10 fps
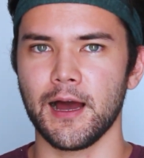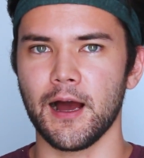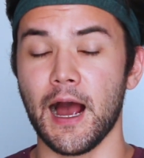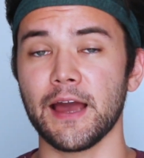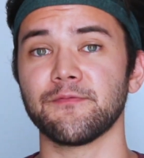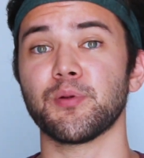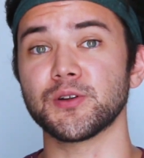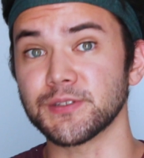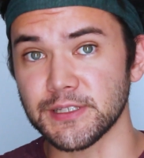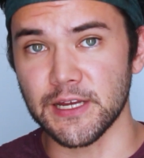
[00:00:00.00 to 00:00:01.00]
Uh, I've
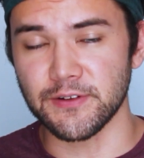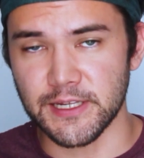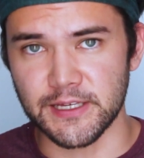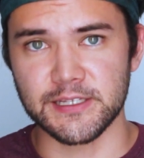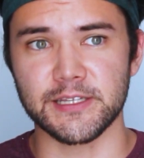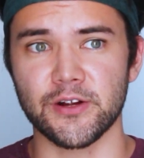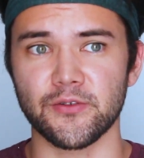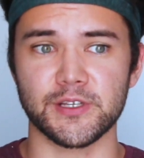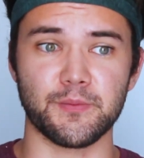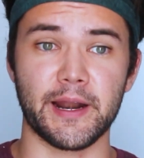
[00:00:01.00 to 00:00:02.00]
personally never taken
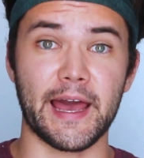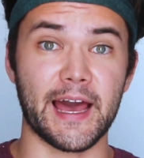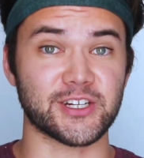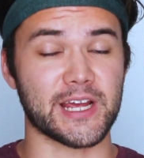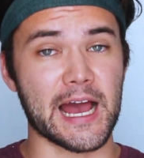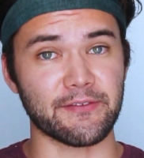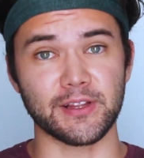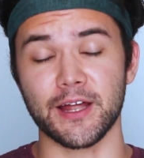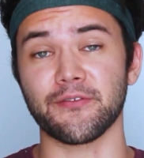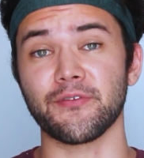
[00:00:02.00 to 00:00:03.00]
steroids, but I actually have a
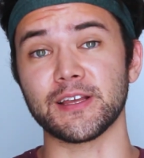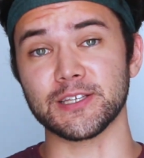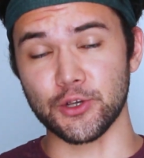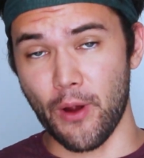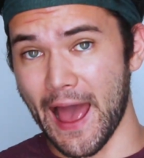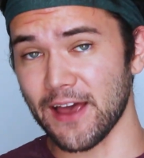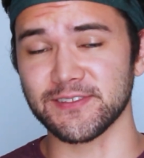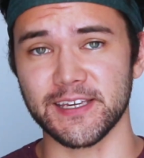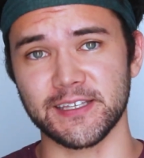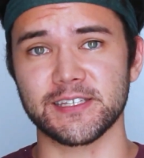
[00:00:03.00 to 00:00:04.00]
lot of friends who
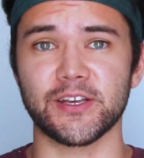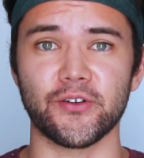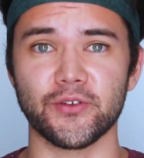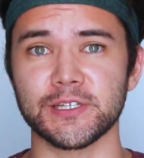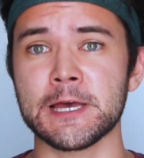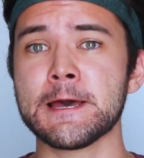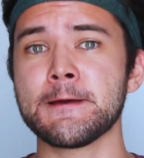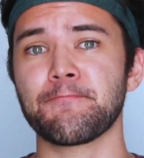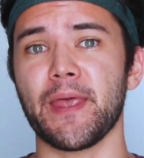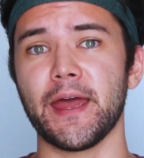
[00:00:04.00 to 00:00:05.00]
have taken steroids.
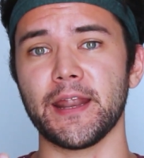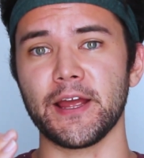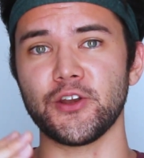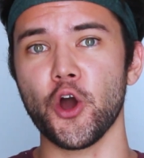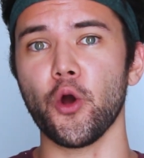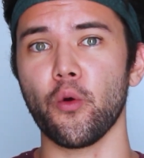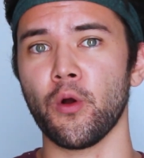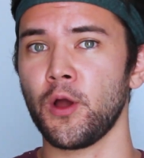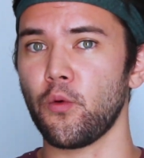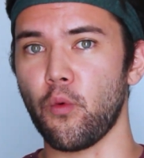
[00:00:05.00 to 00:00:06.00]
And I
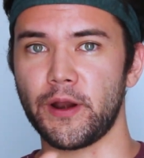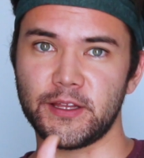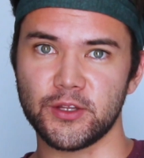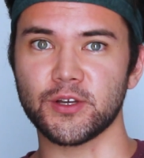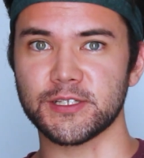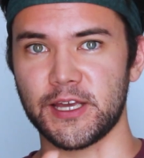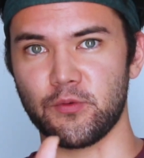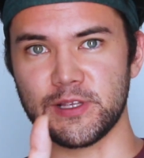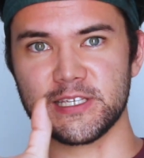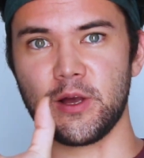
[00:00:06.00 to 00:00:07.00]
know what it looks
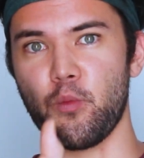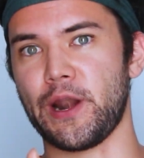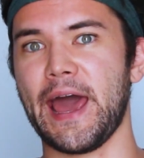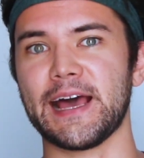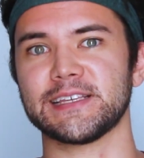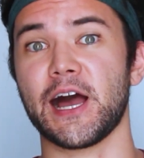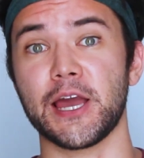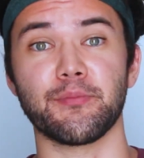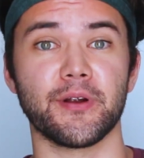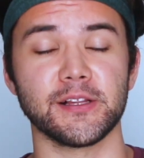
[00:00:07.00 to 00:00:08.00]
like when someone has
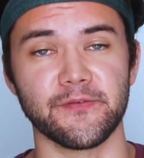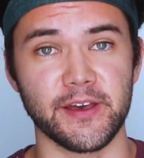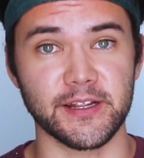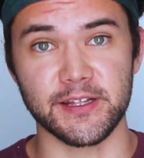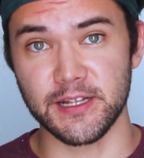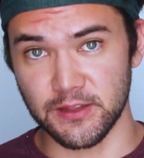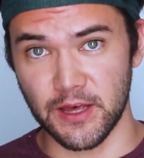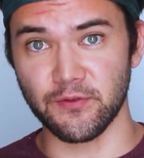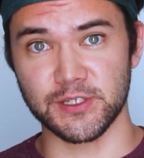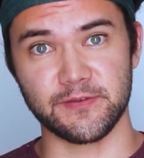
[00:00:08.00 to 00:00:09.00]
hyper elevated
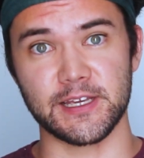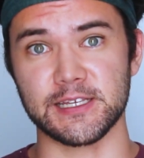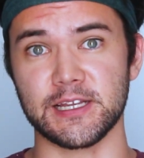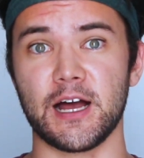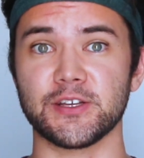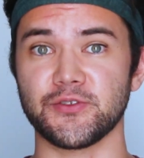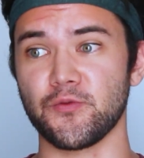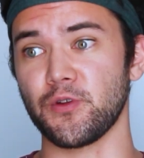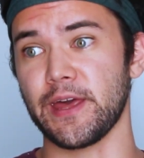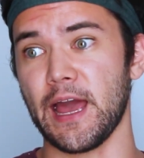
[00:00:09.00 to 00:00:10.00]
levels of
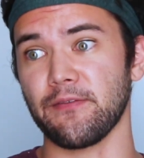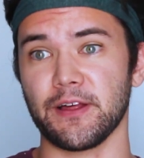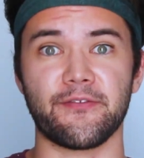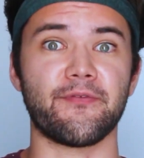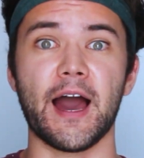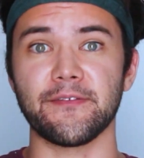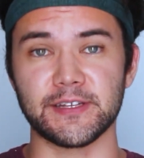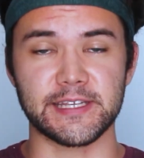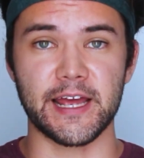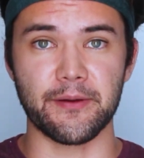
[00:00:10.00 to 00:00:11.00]
testosterone, where they have like five
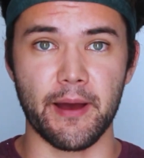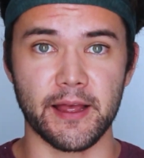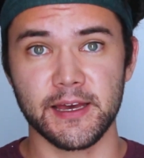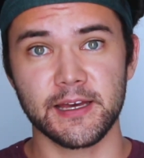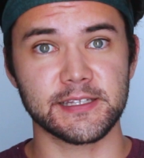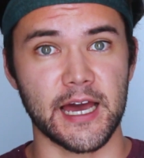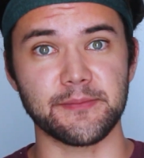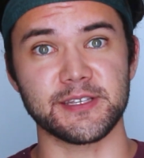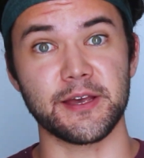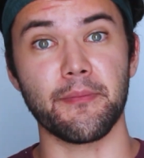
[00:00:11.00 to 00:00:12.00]
to 10
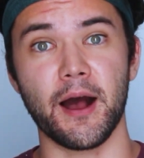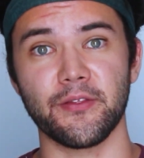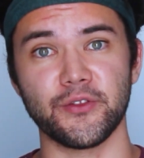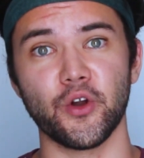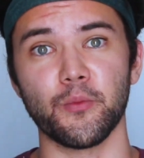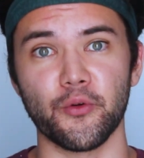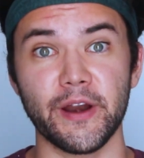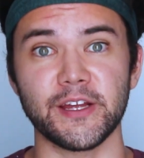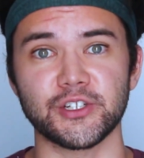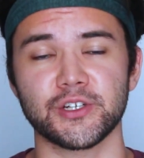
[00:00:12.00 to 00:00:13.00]
times times the amount, the normal
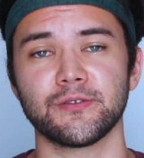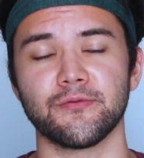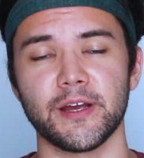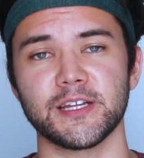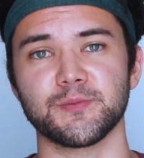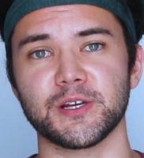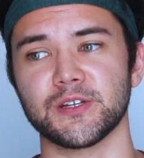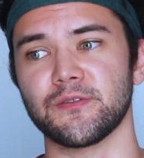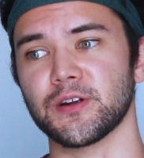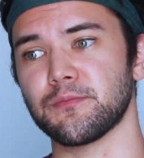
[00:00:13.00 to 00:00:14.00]
range, right?
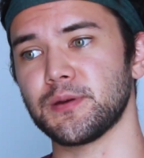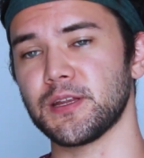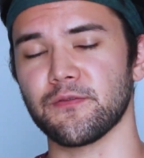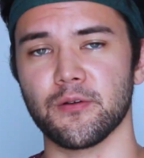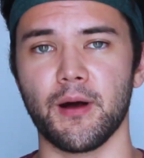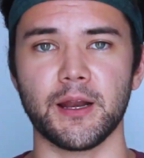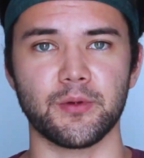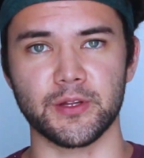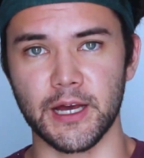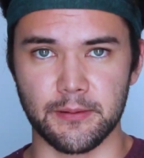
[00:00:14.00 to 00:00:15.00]
Especially if they're competing for a
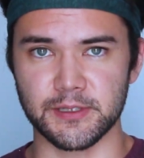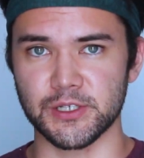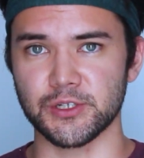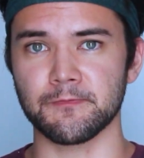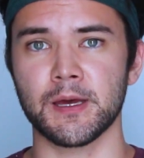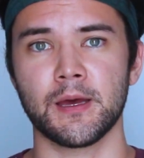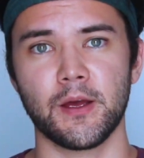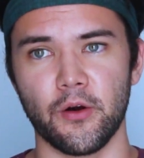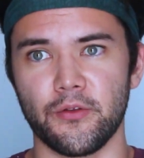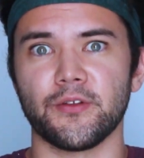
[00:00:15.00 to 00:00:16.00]
bodybuilding competition
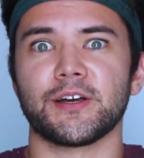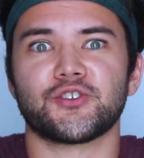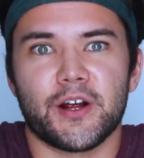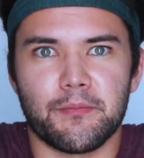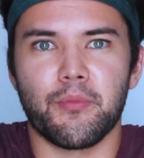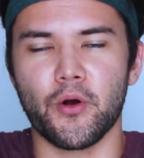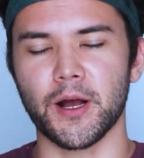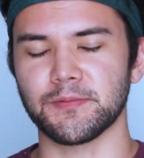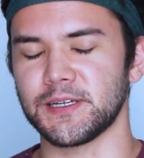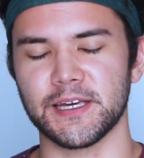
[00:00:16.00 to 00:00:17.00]
or they're like trying to
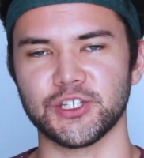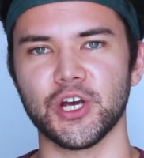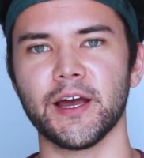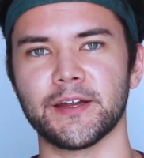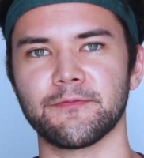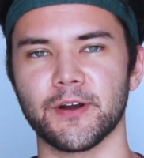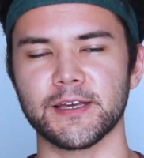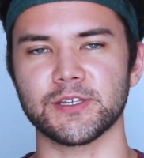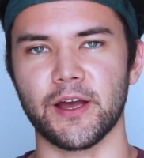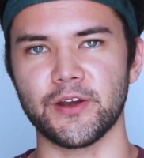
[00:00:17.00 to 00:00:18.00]
bulk up to get giant,
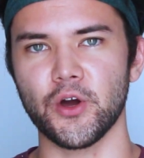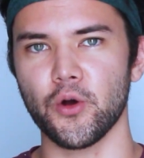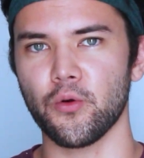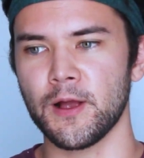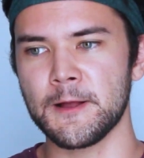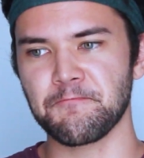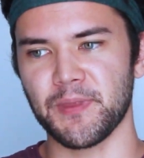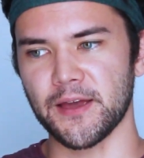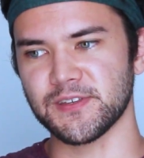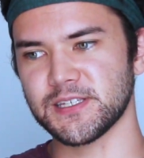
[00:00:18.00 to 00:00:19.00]
right? So I know
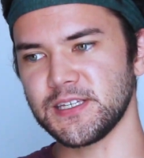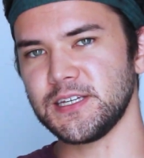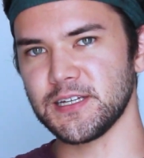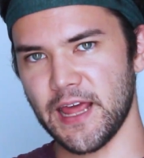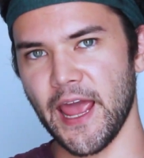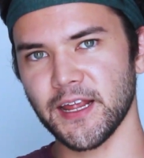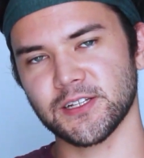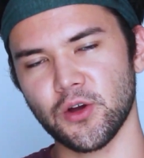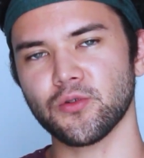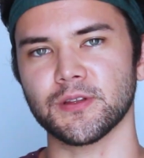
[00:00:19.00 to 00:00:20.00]
I've seen
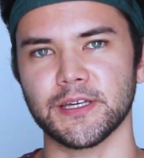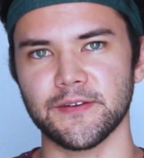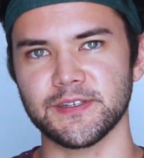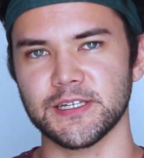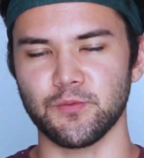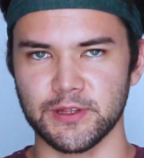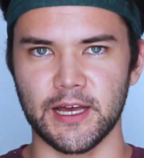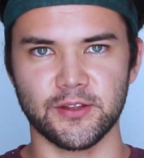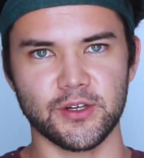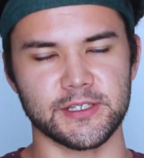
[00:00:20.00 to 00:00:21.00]
anecdotally, I've seen what
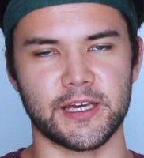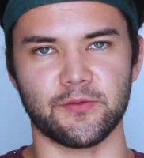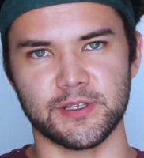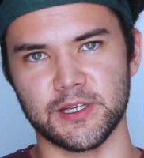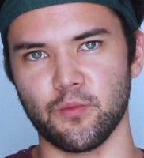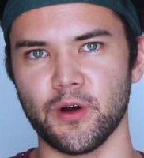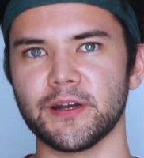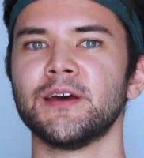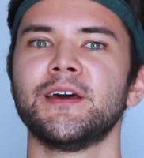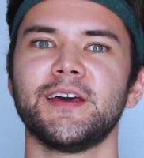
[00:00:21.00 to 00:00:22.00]
that looks like when
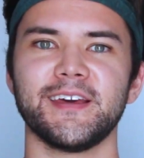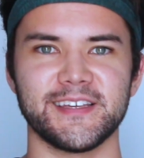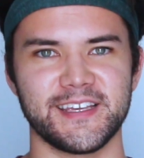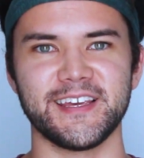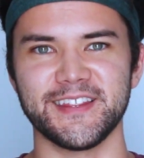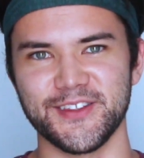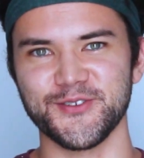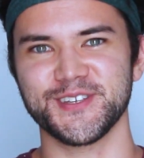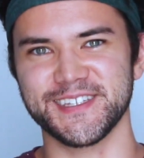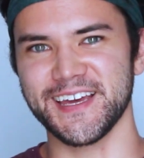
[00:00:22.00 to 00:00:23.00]
someone is in
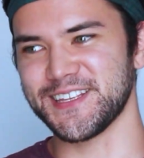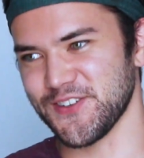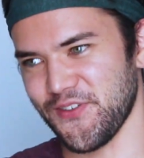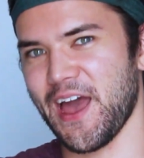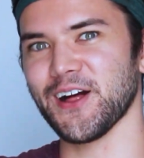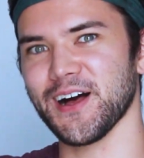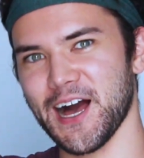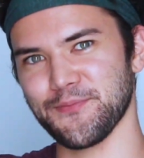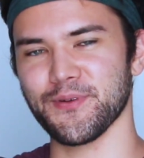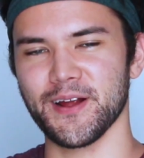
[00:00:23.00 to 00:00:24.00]
those states of
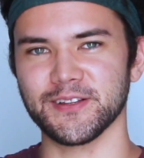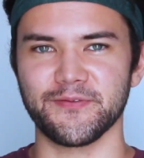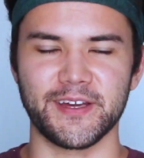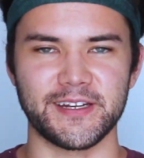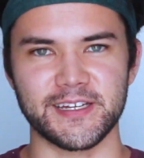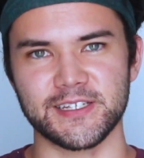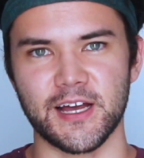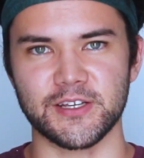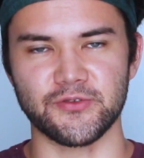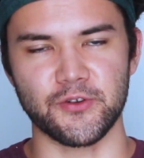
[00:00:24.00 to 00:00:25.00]
hyper elevated
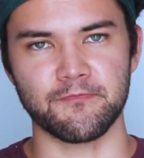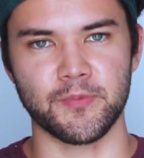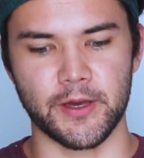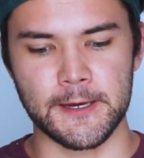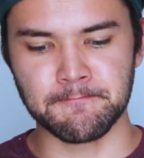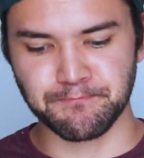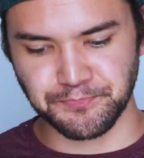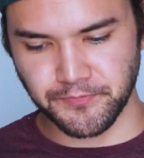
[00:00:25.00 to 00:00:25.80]
testosterone, okay?